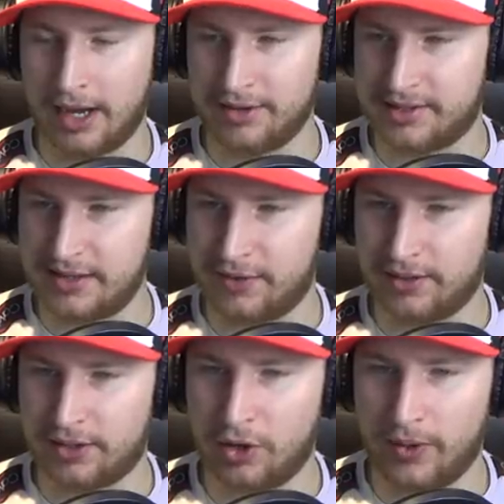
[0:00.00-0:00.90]
How did this
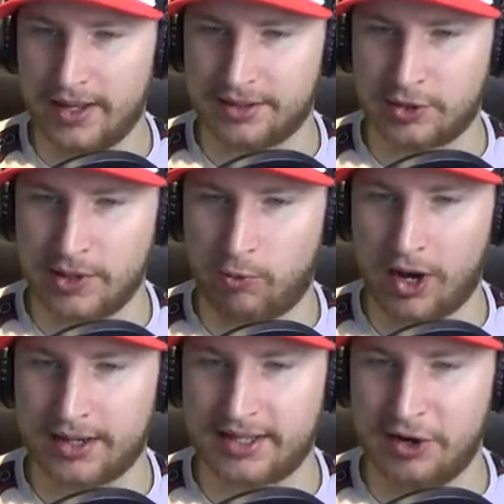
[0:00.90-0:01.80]
even go in? So we
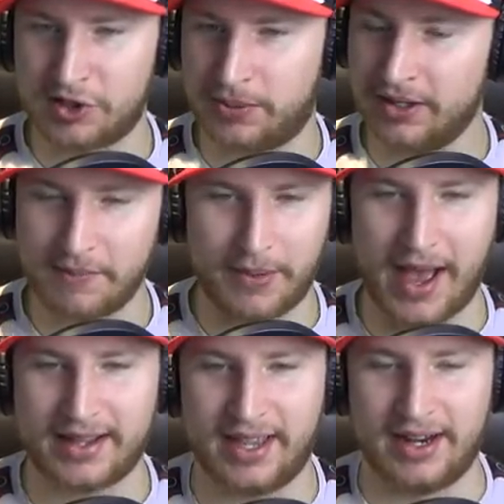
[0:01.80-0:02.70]
walked out, just put on the
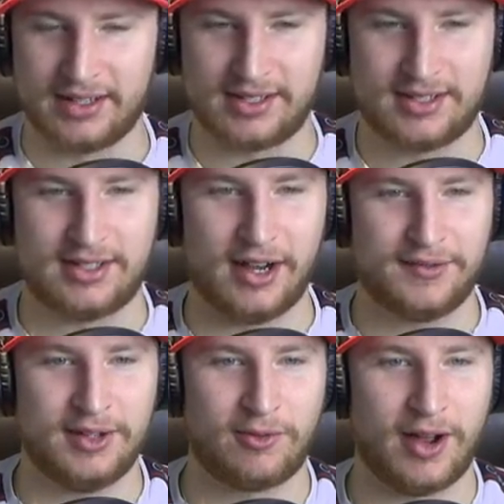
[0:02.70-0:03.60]
backhand and
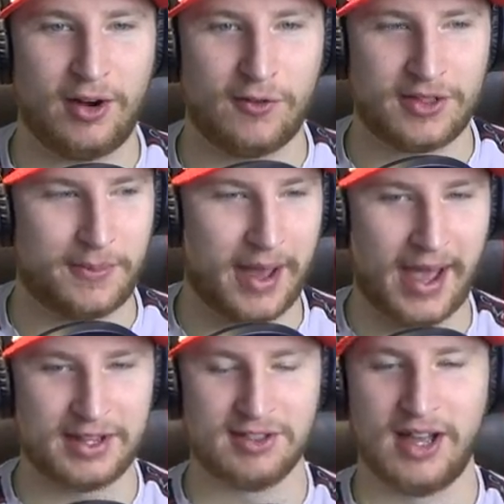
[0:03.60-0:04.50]
stuffed it right over the
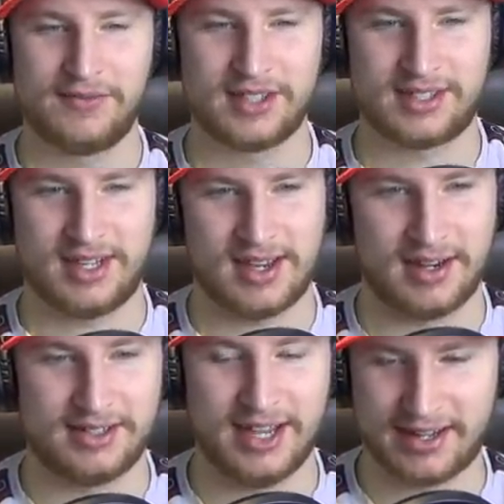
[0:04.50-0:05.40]
pad. You love to see
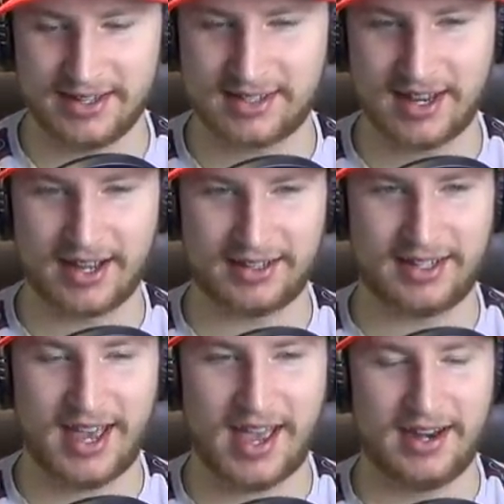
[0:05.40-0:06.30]
it. Dickinson
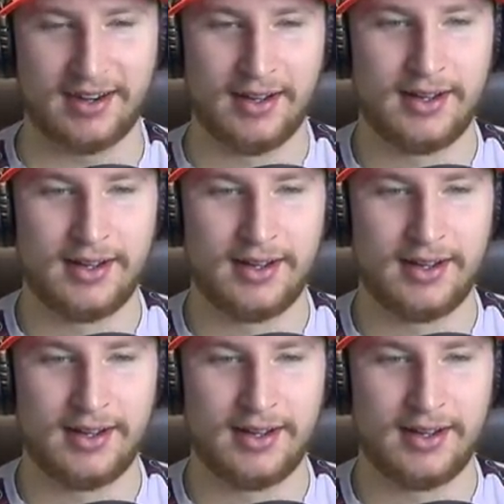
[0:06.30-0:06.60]
again.